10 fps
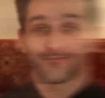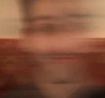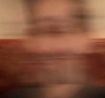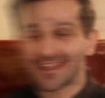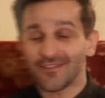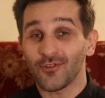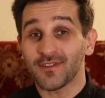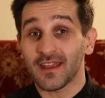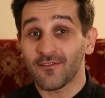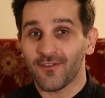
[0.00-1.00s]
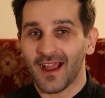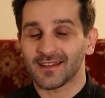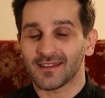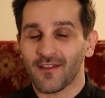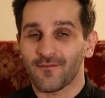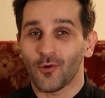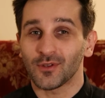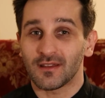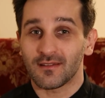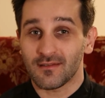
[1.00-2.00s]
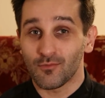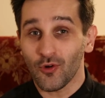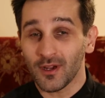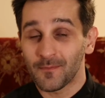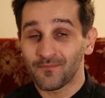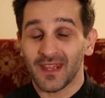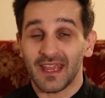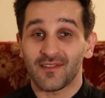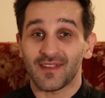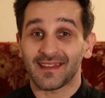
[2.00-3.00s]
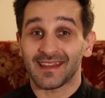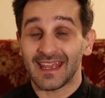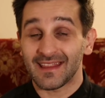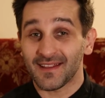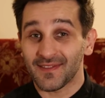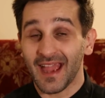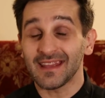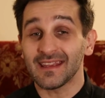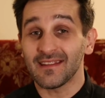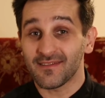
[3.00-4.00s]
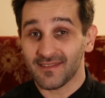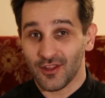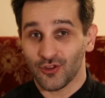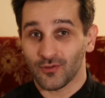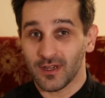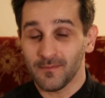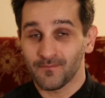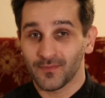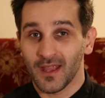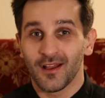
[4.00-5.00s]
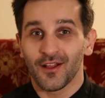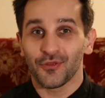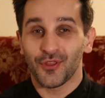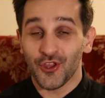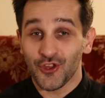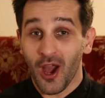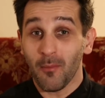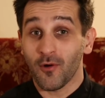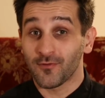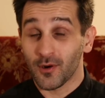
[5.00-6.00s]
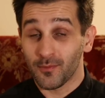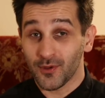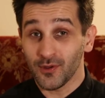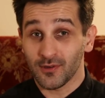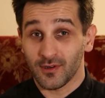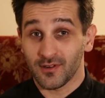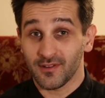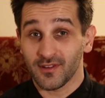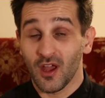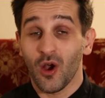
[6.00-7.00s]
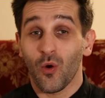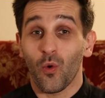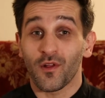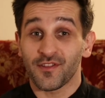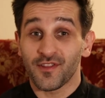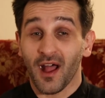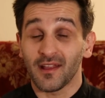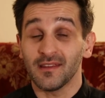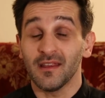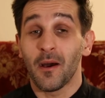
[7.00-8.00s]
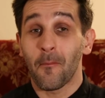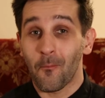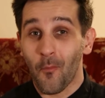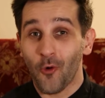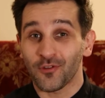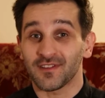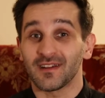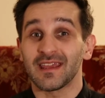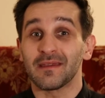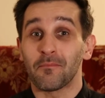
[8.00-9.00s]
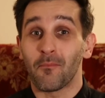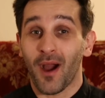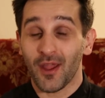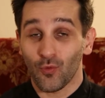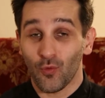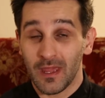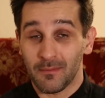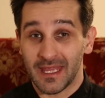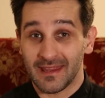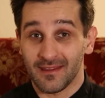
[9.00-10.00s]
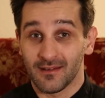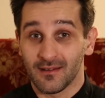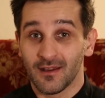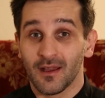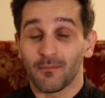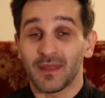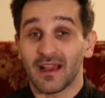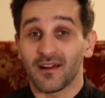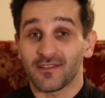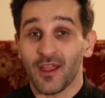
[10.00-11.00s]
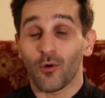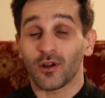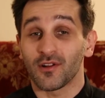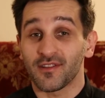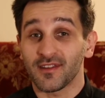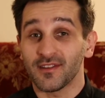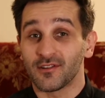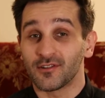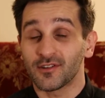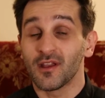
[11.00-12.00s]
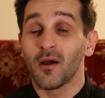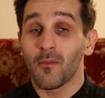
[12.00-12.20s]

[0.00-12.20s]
An interesting fact that I found in this book is that in the 19th century, the job of computers was done mostly by women because they were considered